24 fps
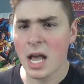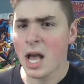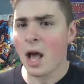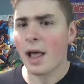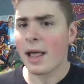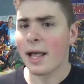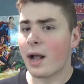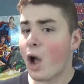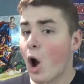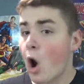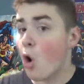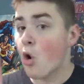
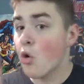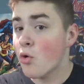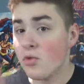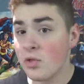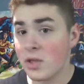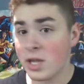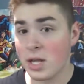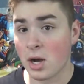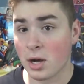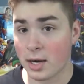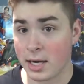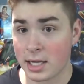like
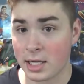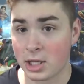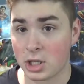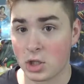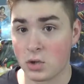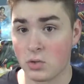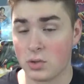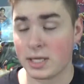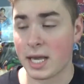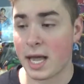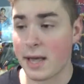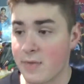only on issue
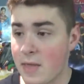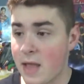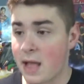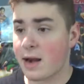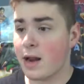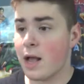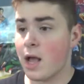10, that